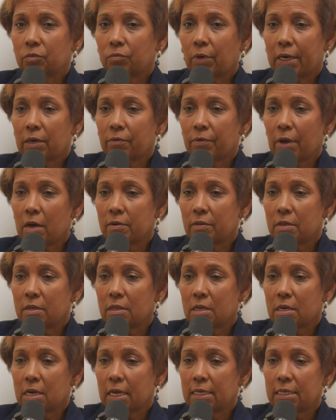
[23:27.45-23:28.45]
right around in
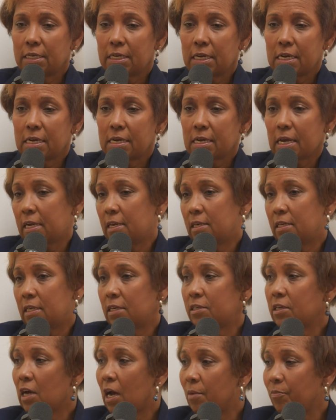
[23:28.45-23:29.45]
the
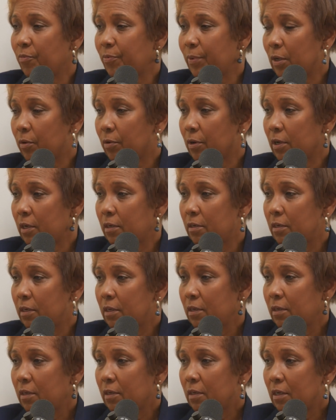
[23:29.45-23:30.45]
1990 time period,
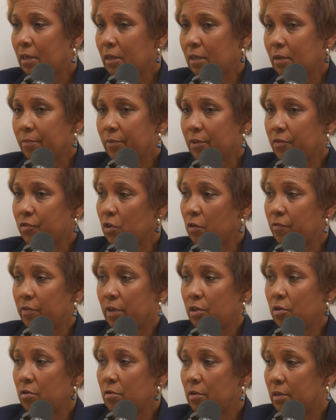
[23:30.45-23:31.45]
the
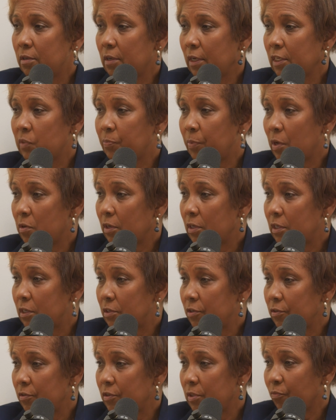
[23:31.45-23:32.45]
Soviet Union exploded
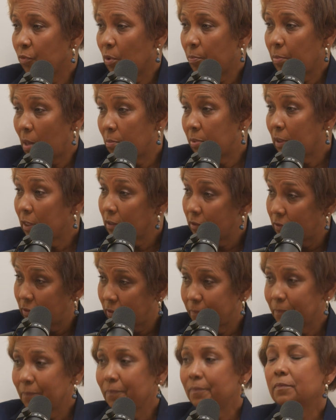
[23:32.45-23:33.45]
into some
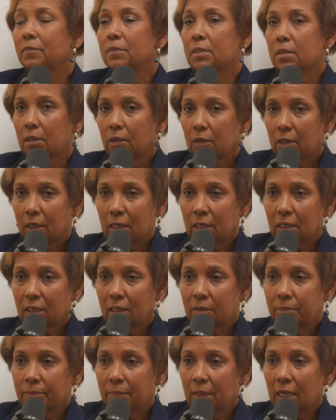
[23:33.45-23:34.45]
republics.
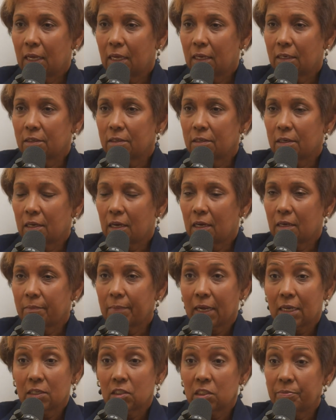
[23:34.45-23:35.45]
And
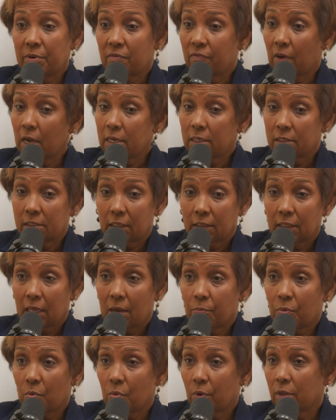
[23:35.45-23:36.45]
I got some advice at
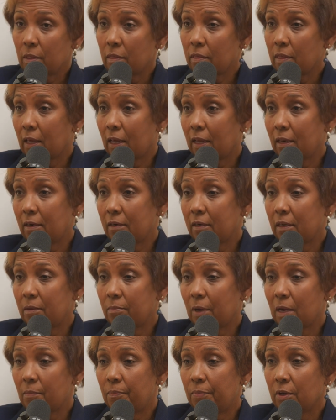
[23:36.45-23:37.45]
that point that it
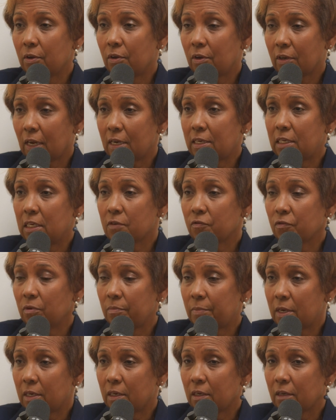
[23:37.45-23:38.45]
might be a good idea for
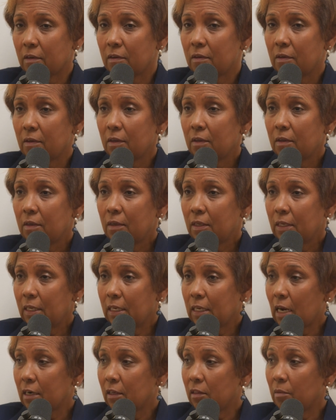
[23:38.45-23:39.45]
me to
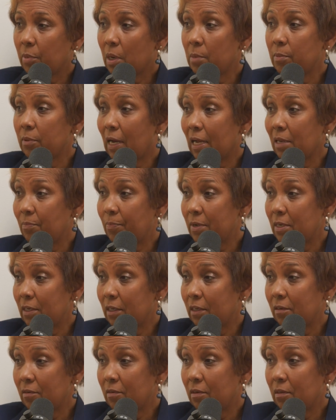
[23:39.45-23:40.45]
get out of the bubble I'd been
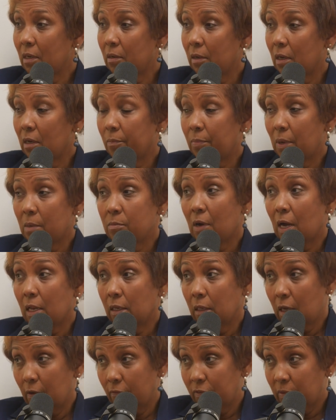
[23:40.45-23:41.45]
in, a bubble I
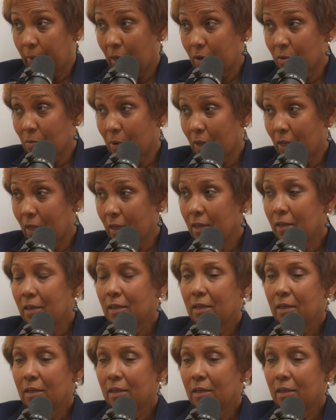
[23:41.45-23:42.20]
loved, by the way,